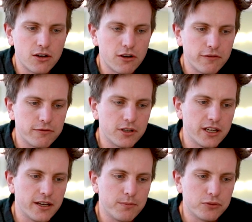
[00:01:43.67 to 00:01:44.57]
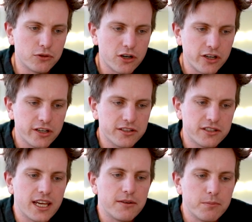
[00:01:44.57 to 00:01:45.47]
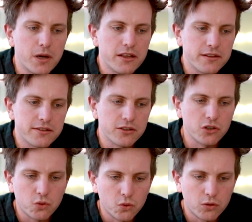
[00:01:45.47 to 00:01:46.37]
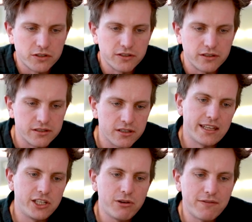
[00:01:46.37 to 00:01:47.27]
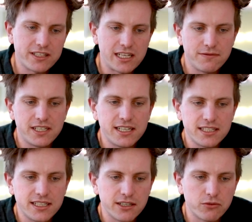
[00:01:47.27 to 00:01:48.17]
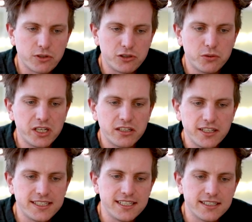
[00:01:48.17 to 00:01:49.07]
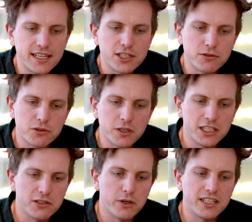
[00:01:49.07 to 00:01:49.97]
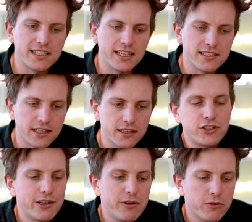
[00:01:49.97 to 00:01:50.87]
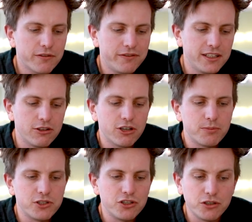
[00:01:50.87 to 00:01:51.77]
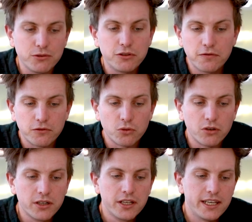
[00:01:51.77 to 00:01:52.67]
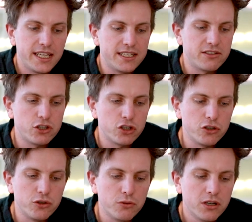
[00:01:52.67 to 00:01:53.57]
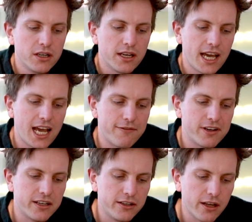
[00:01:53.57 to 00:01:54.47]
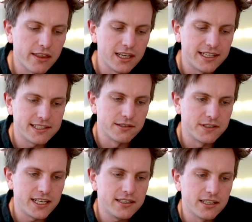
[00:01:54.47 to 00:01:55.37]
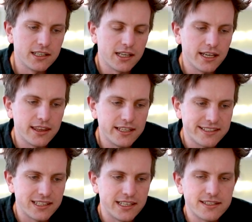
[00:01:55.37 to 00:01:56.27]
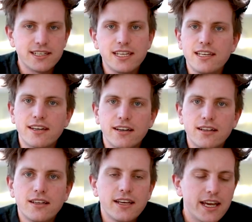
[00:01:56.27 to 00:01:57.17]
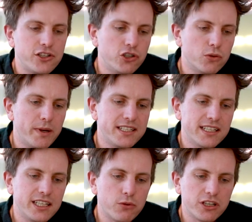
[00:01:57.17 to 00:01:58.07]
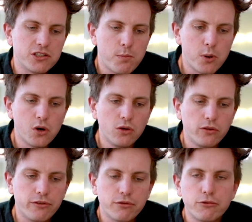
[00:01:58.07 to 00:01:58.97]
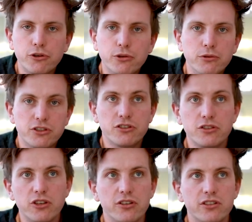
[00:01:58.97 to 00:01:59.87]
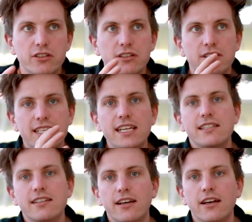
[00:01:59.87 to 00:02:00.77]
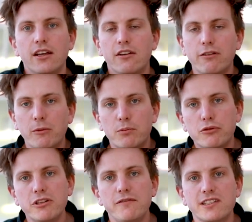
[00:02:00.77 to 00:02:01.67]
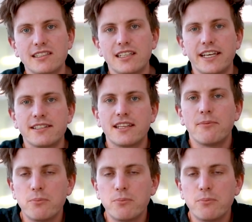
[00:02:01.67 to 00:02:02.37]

of products and months and quarters, and then you have a set of data here, which is 2019 data and 2020 data. And generally what a VLOOKUP is used for is to have another list of data like this list here, and you're basically wanting to pull through certain data from the previous list that